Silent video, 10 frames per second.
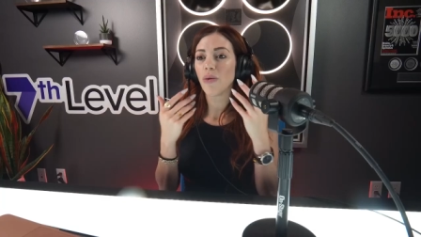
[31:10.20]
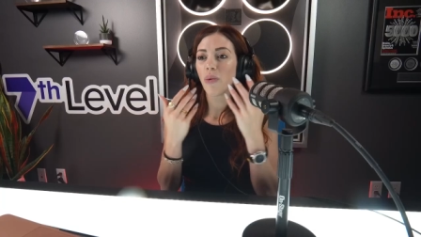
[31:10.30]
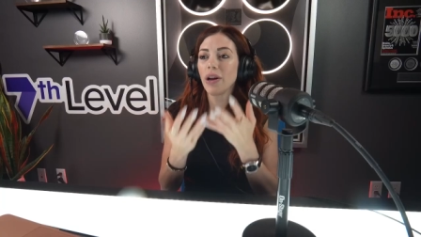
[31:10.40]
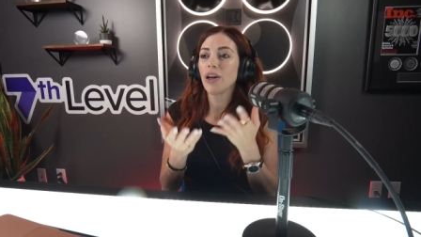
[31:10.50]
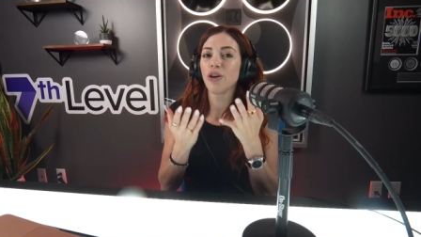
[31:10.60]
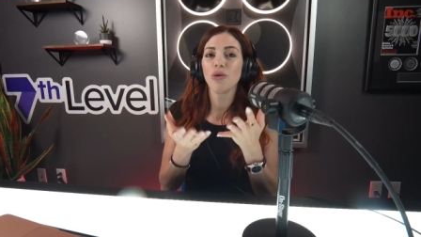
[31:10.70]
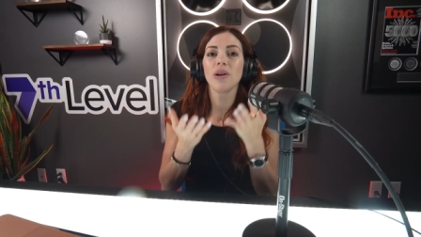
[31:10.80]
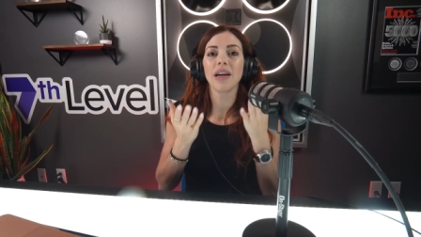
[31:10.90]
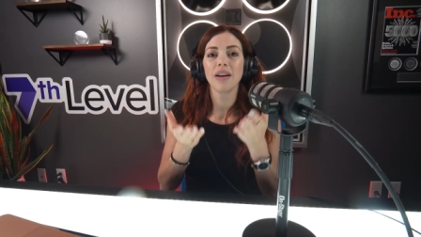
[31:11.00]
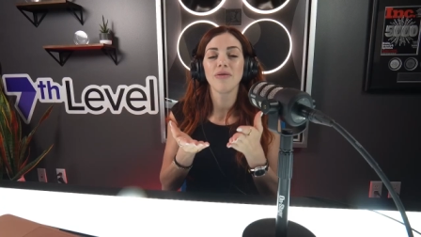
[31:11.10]
what do you
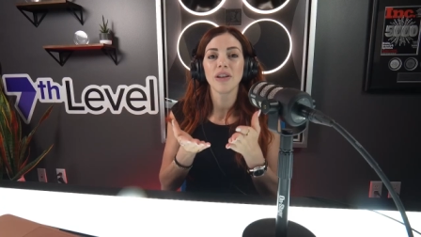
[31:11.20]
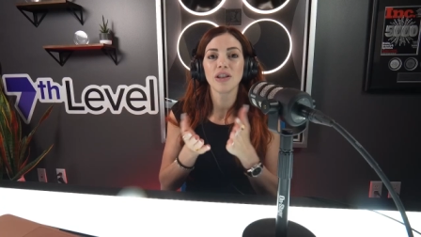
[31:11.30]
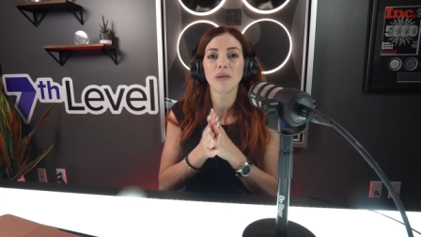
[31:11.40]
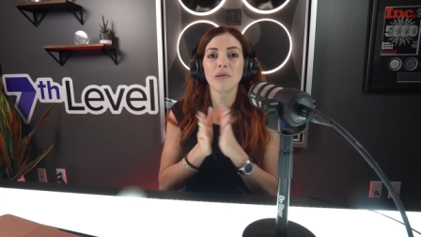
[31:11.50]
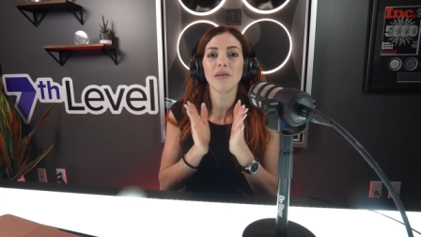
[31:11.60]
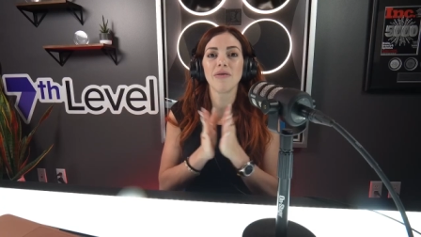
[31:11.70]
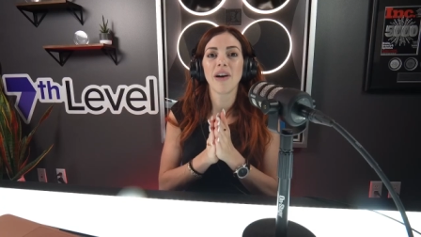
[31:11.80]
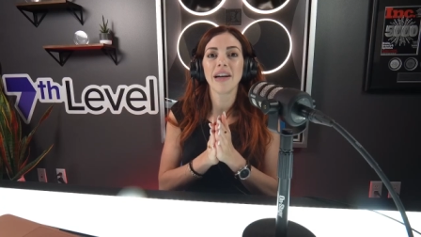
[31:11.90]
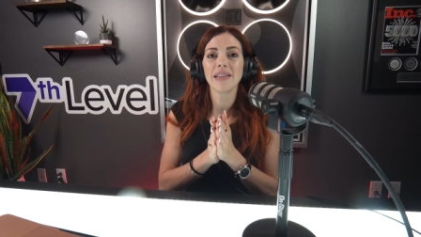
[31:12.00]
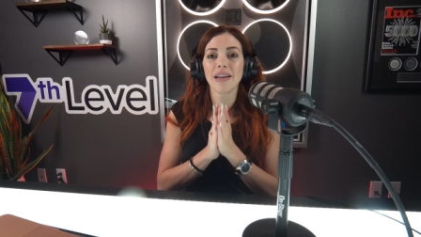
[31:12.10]
give in terms of
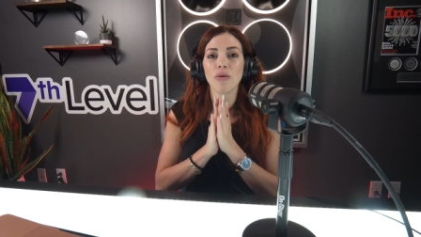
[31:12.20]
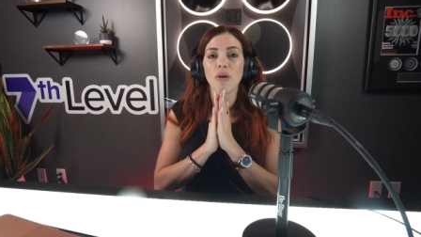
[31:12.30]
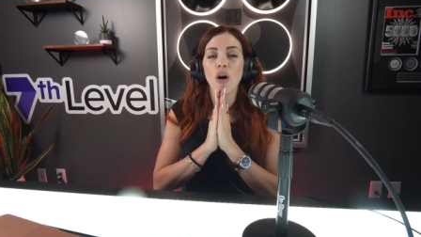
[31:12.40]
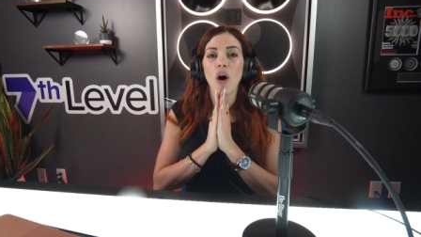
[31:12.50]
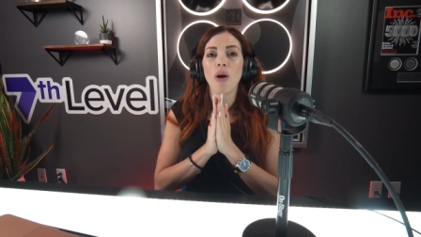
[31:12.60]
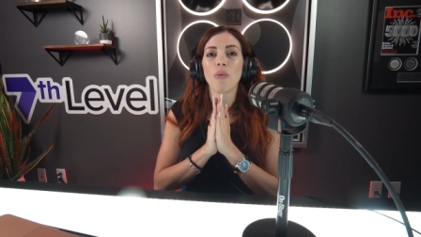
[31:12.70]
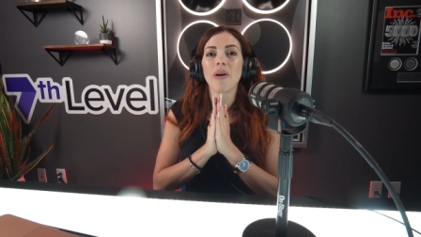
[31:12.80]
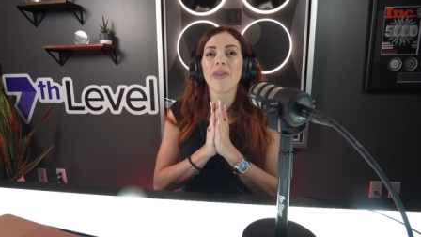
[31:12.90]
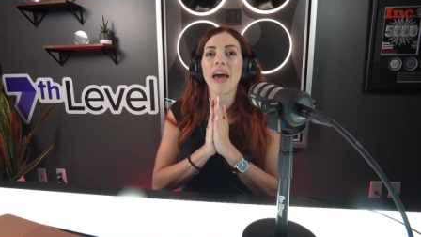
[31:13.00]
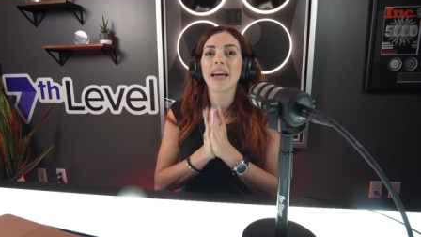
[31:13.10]
advice on on
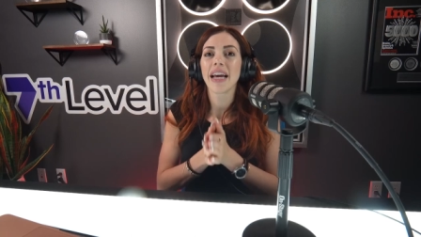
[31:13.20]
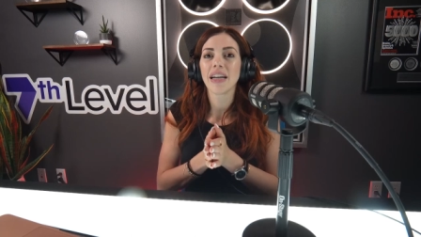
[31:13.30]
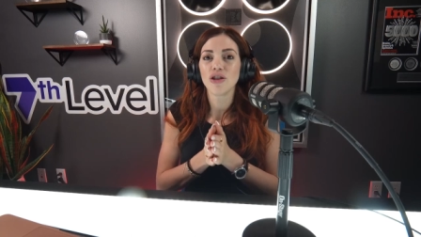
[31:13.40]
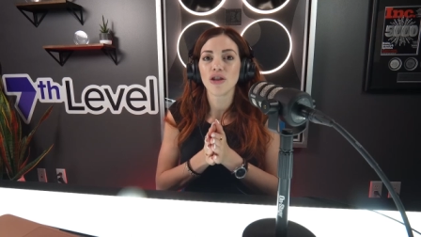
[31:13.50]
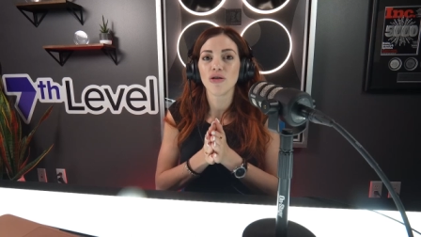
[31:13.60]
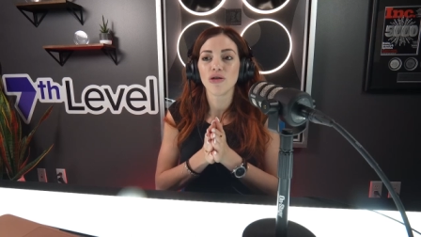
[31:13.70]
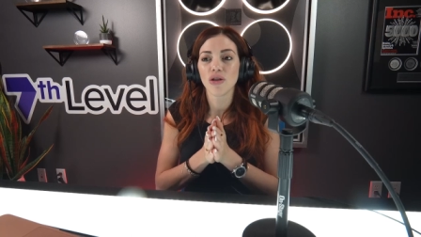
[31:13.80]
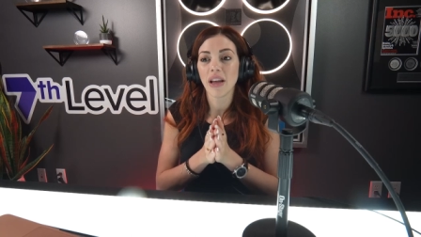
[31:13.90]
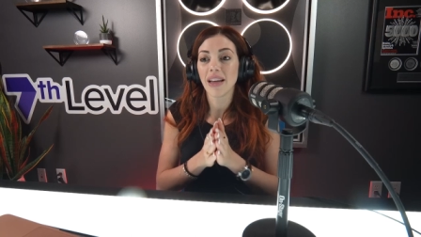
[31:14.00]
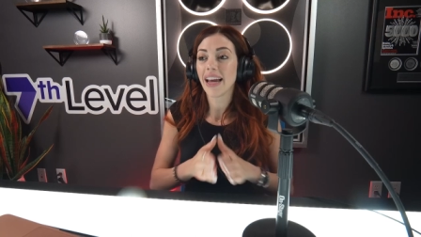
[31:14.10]
what they can do so
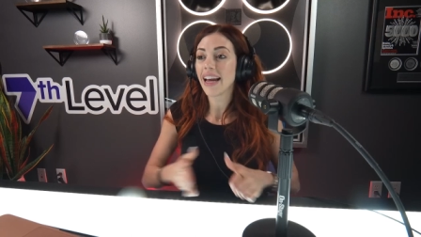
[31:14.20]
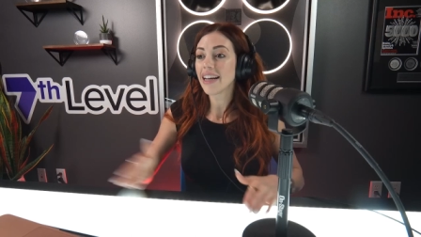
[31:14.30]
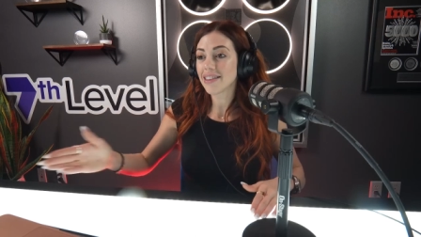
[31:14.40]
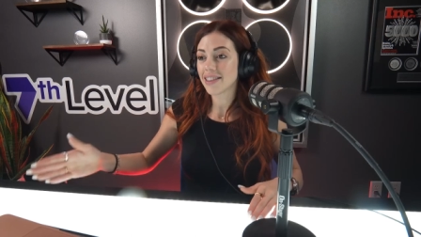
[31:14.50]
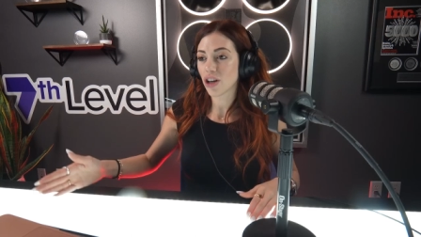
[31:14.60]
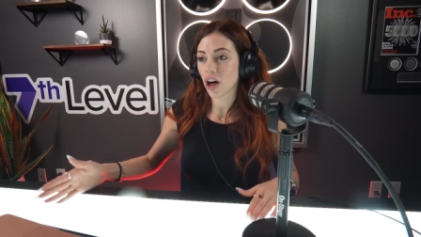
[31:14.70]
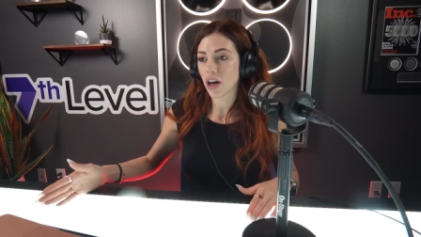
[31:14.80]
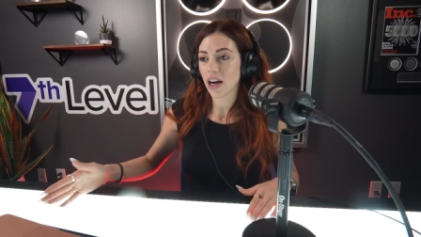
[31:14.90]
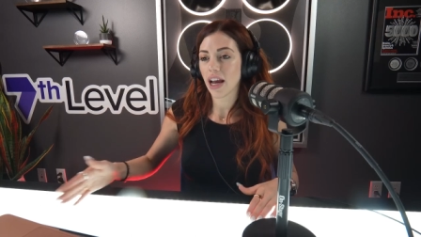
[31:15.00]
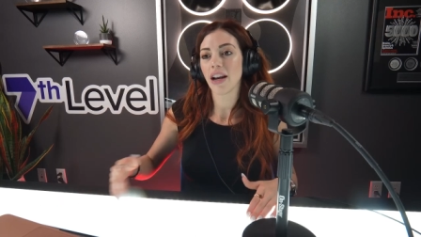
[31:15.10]
they can
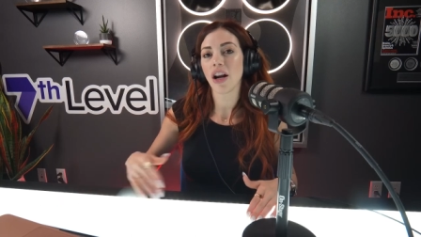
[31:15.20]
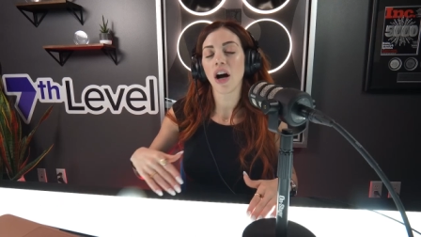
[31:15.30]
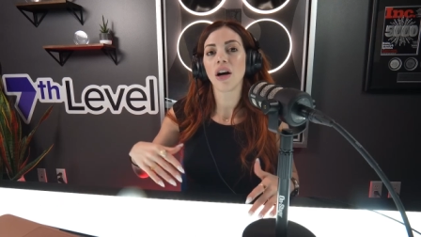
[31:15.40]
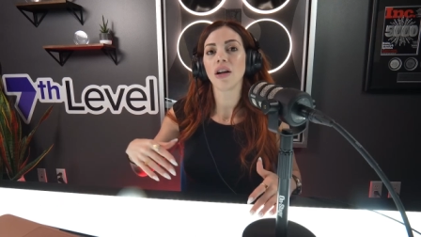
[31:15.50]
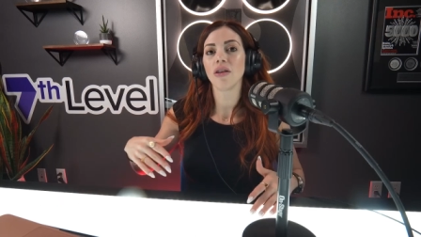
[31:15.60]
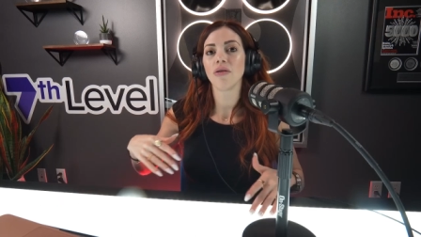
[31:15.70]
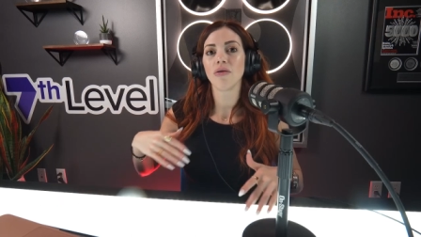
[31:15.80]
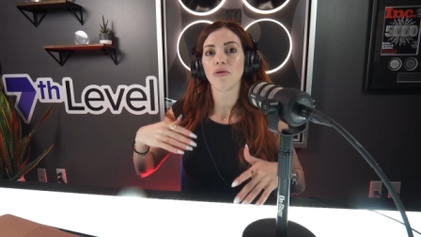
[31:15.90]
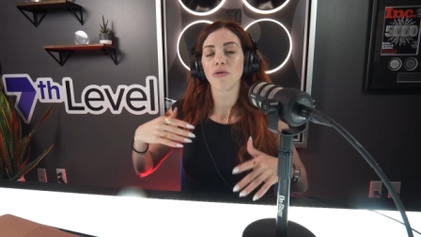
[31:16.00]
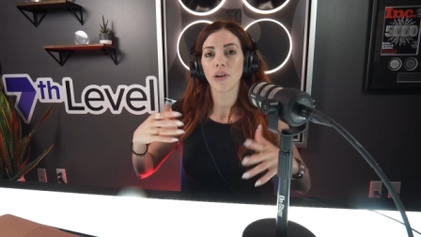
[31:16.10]
start and not
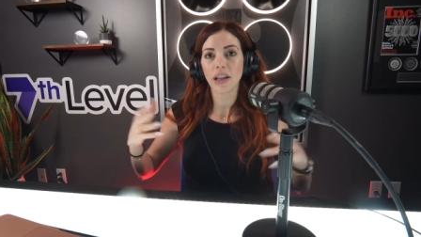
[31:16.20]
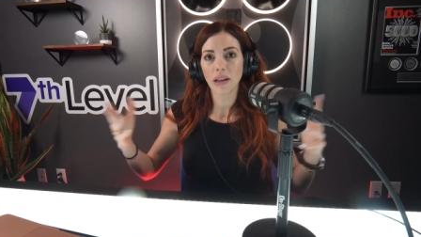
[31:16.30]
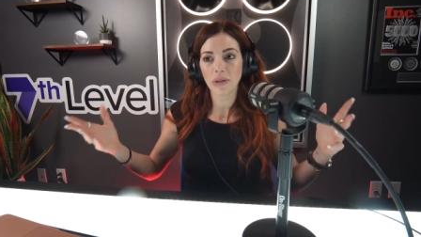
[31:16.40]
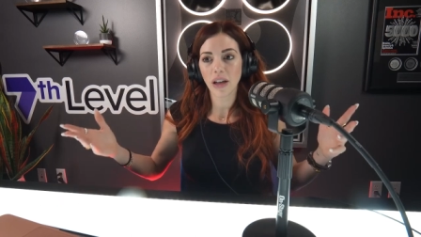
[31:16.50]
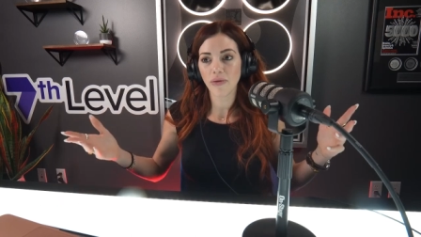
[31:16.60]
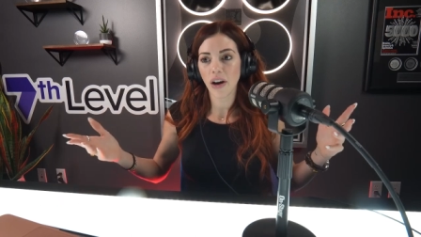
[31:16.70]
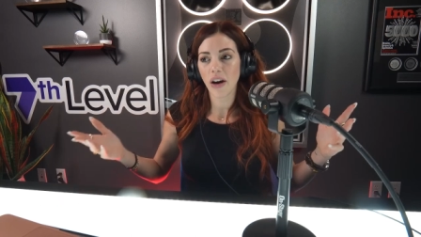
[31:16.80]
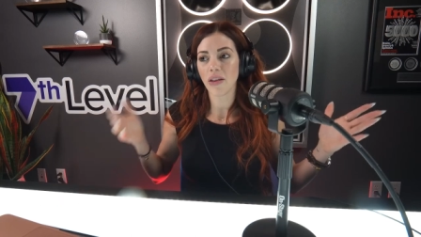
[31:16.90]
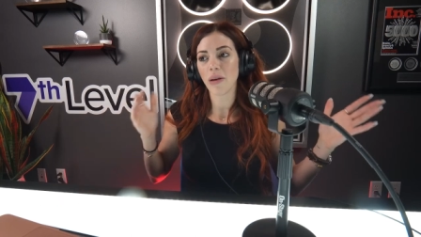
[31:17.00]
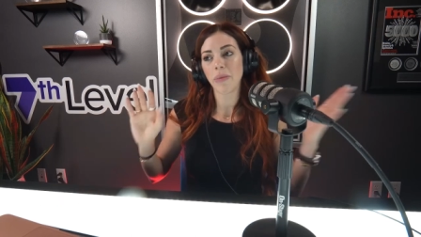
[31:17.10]
freak themselves
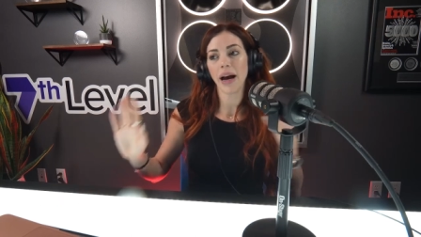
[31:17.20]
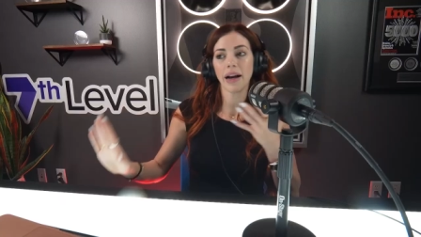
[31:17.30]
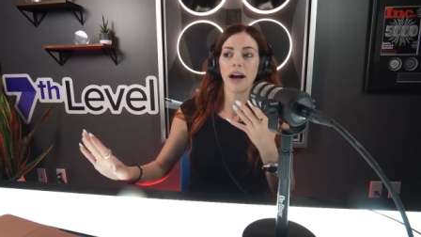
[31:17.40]
out and then back